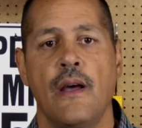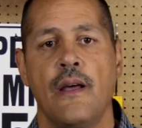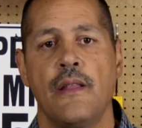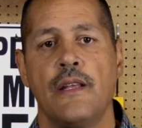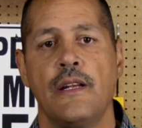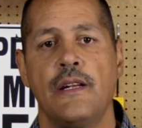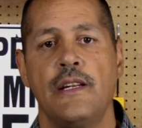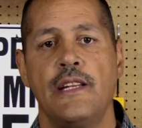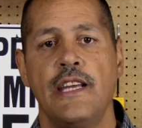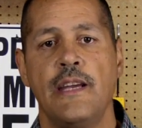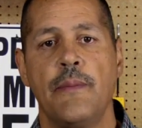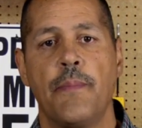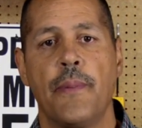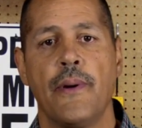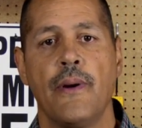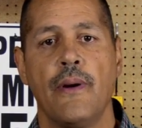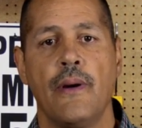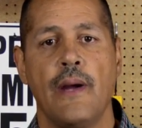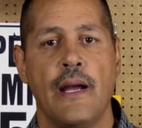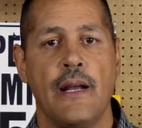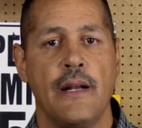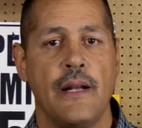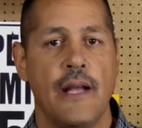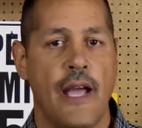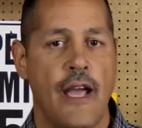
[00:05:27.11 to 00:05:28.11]
The deeper
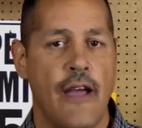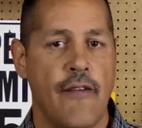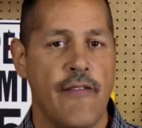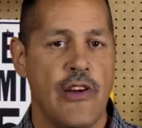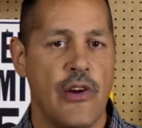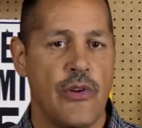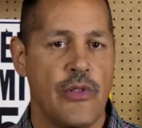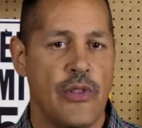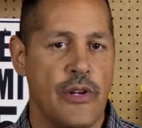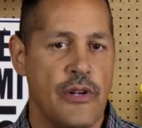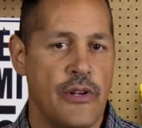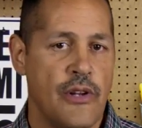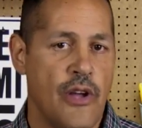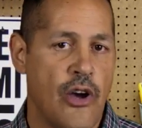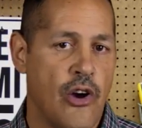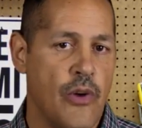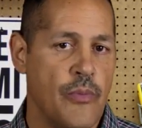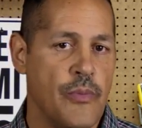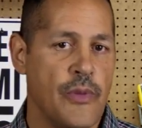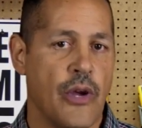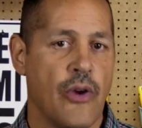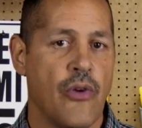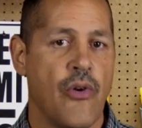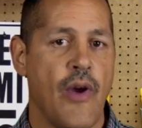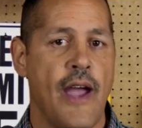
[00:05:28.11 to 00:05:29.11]
and heavier the
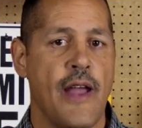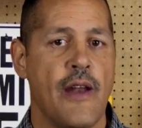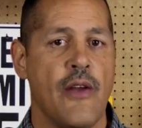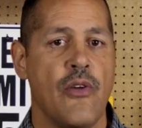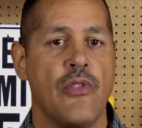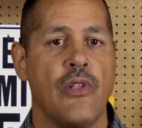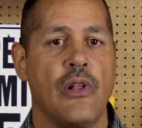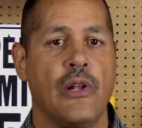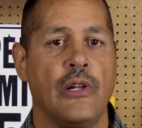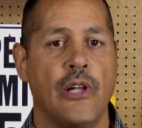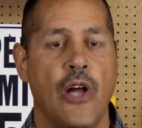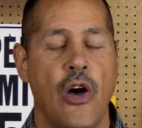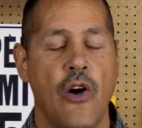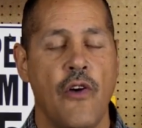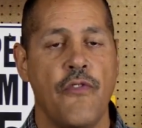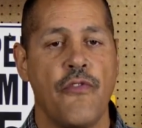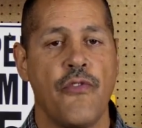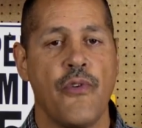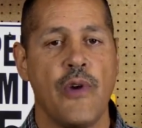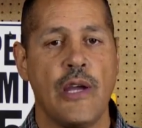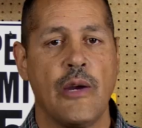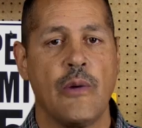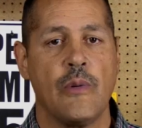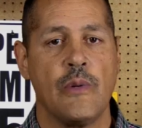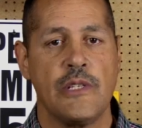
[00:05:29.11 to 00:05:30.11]
dome, the greater the low
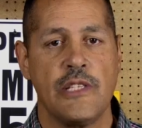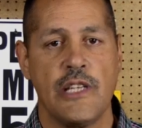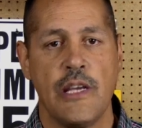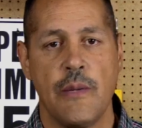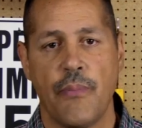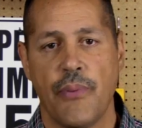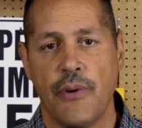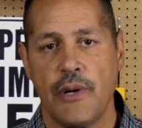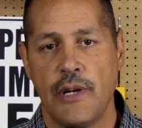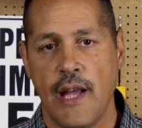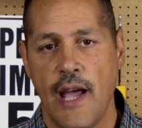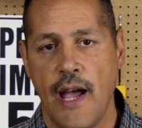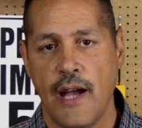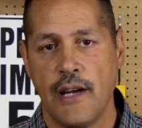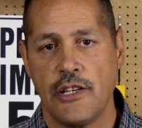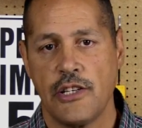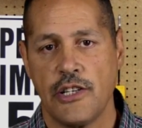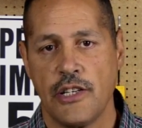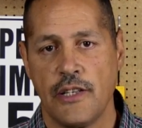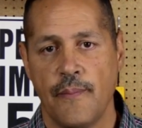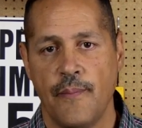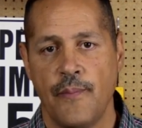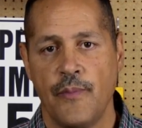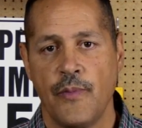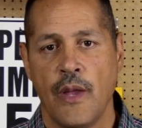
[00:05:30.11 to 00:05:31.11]
frequency
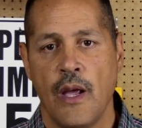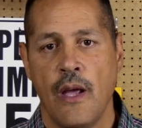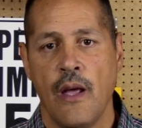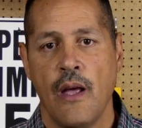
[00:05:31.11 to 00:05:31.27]
protection.